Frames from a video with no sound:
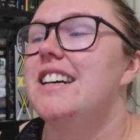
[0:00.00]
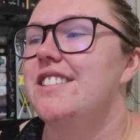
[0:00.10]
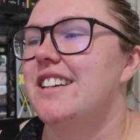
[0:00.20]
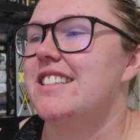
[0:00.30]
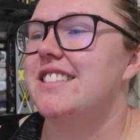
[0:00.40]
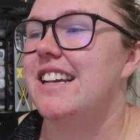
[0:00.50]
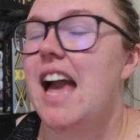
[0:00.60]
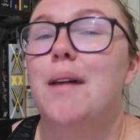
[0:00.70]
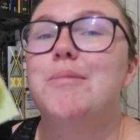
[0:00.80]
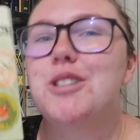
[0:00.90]
like is like
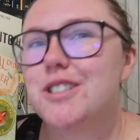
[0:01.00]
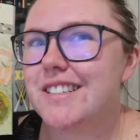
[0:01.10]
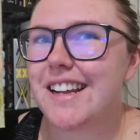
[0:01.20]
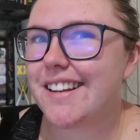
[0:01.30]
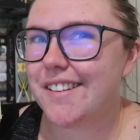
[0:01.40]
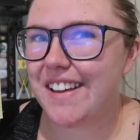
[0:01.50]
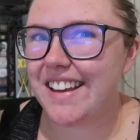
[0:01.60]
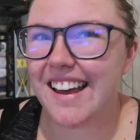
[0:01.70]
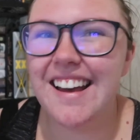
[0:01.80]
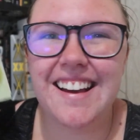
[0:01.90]
amateur
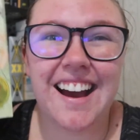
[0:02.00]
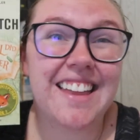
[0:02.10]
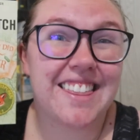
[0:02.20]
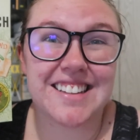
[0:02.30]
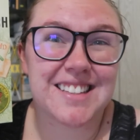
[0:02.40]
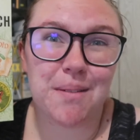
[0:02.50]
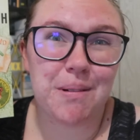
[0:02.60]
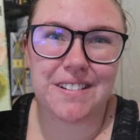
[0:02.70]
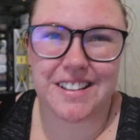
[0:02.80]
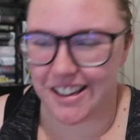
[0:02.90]
detectiving. I think it's gonna be
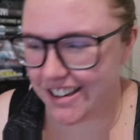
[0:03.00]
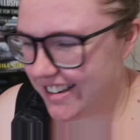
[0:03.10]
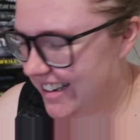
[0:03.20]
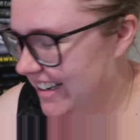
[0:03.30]
really cute.